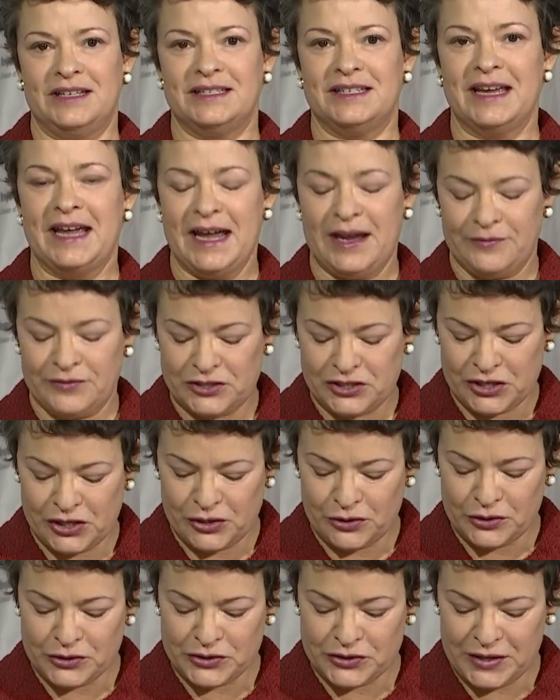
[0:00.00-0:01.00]
to have
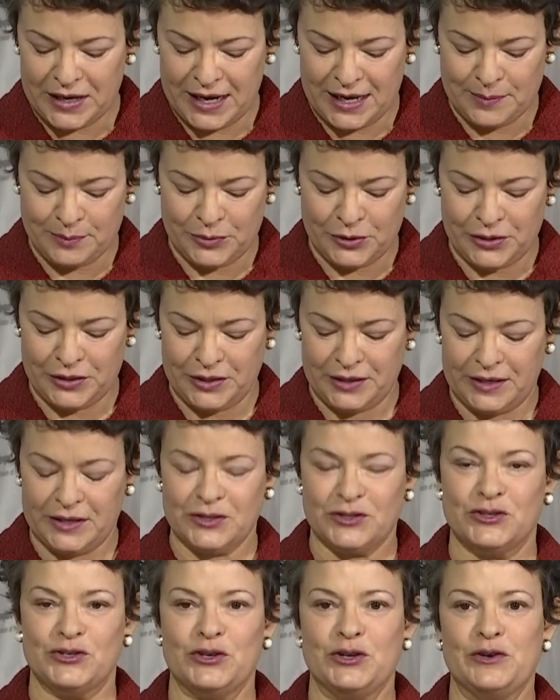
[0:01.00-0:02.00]
Sheryl Sandberg
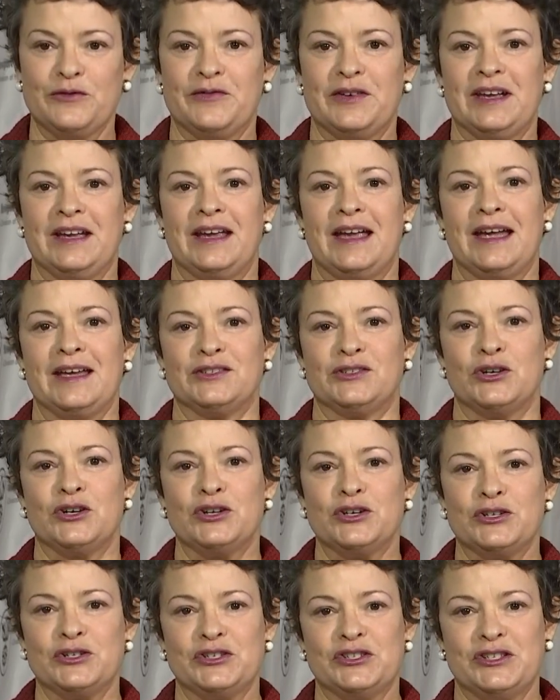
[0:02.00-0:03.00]
serving as
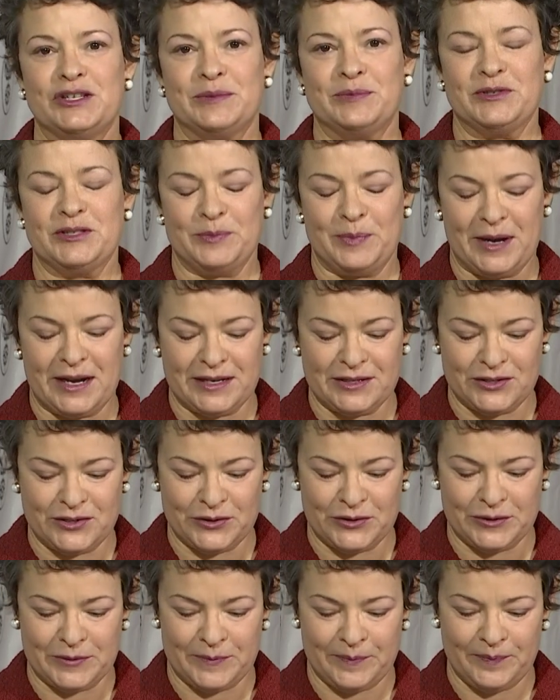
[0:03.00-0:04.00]
her ship
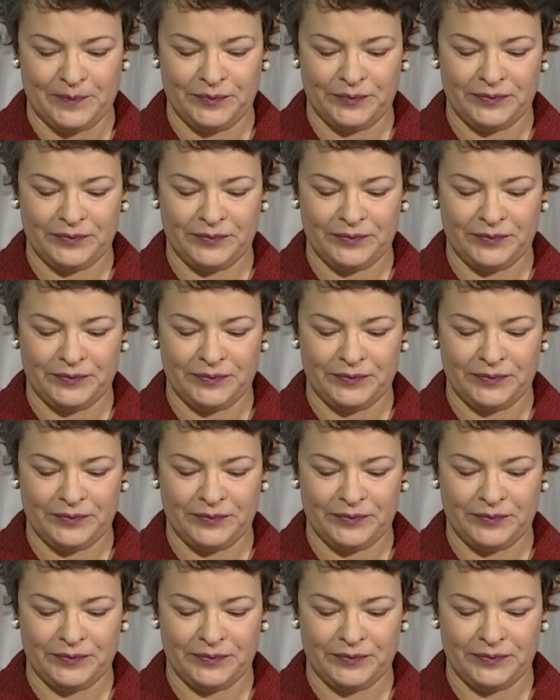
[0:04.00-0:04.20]
sponsor.